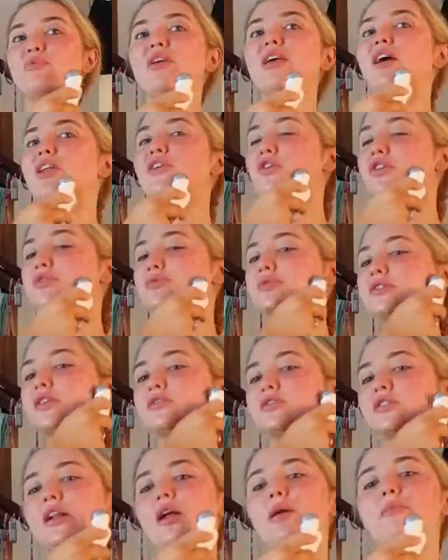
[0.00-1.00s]
Really had to force myself
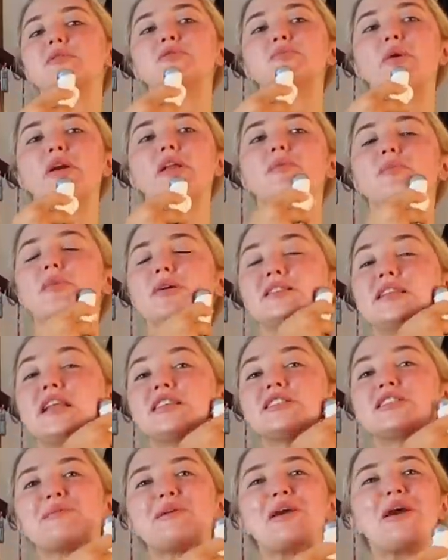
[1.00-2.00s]
to get up this morning, but
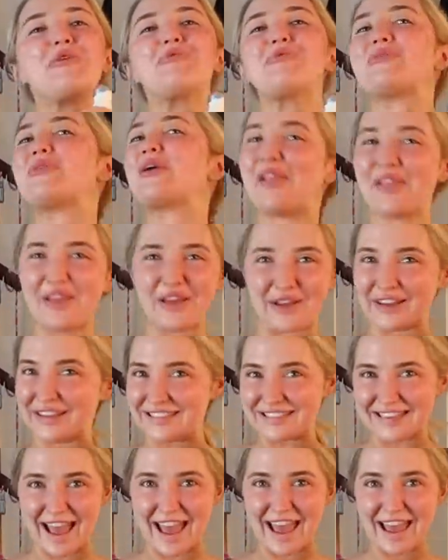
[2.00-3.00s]
today's gonna be a really good
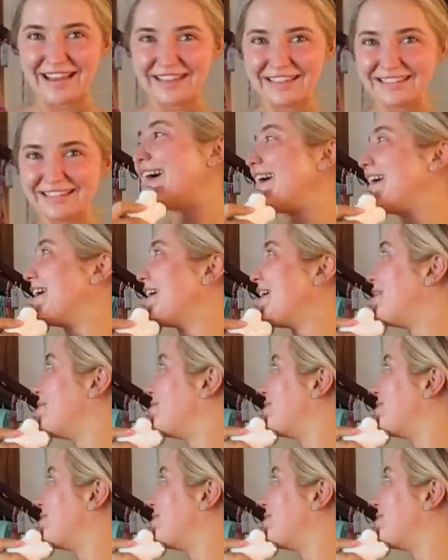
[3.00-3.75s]
day. I